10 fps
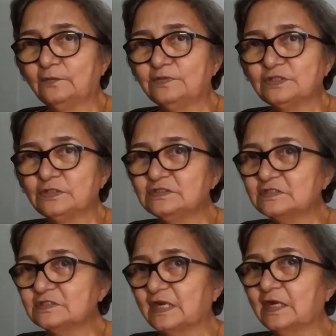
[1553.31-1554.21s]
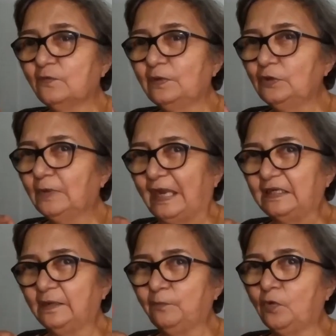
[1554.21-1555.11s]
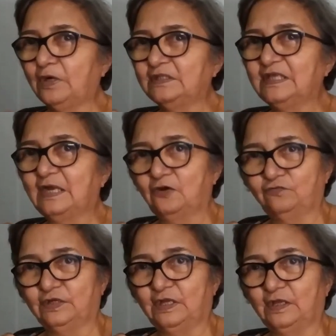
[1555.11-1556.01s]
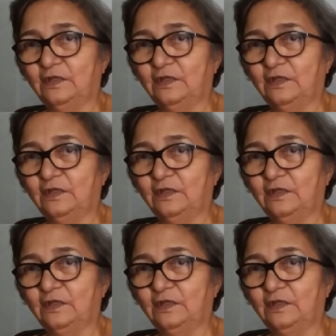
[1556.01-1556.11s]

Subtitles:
we say, "Is this headache when you get up or at the end of the day?"